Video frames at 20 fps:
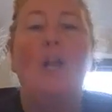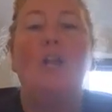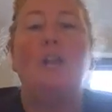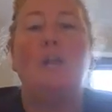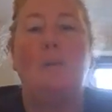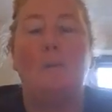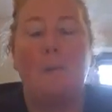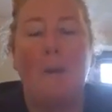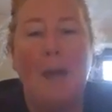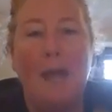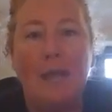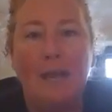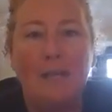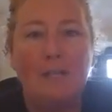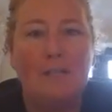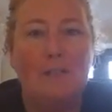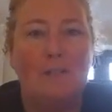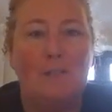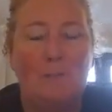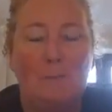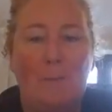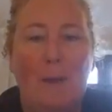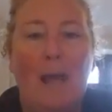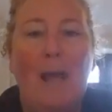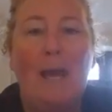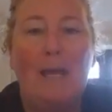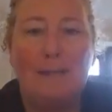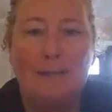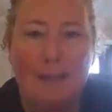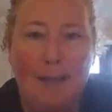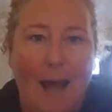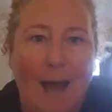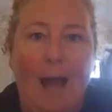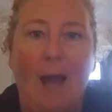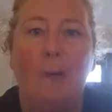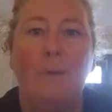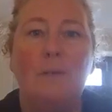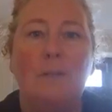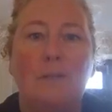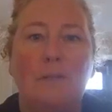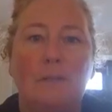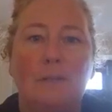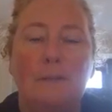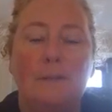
Your patience pays out